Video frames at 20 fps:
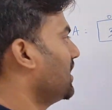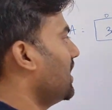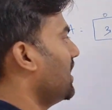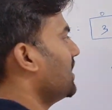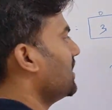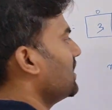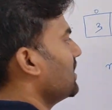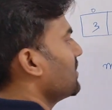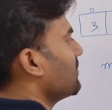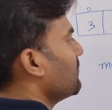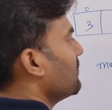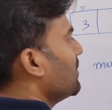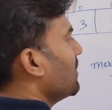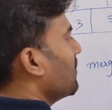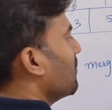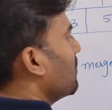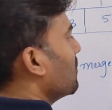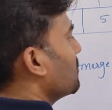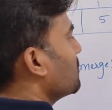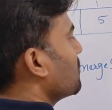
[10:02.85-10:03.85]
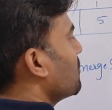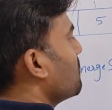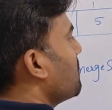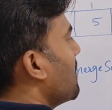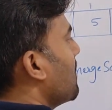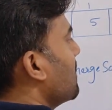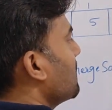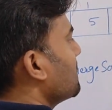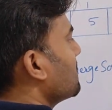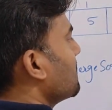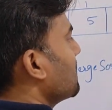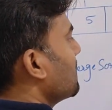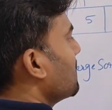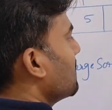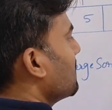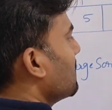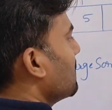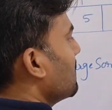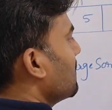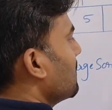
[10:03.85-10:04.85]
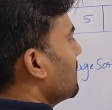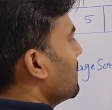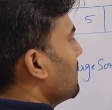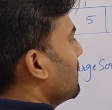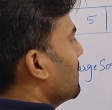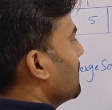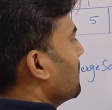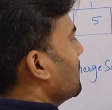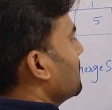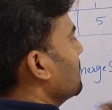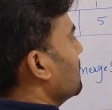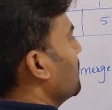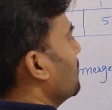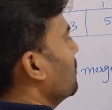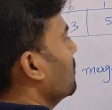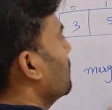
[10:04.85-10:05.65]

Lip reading: and we also pass the